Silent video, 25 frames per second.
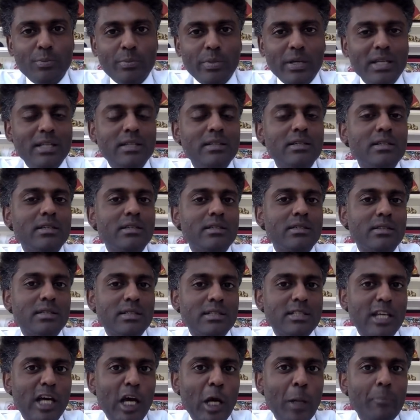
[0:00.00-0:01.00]
pinned to the
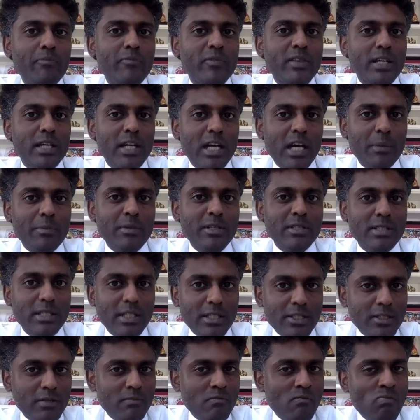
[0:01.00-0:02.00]
top in the comment
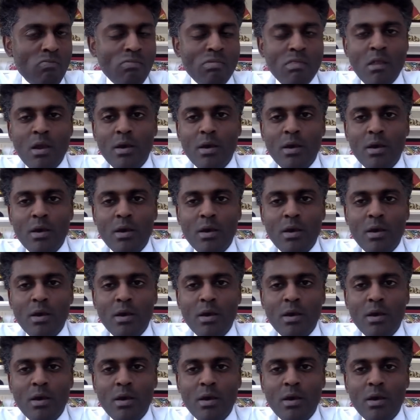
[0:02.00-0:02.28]
section.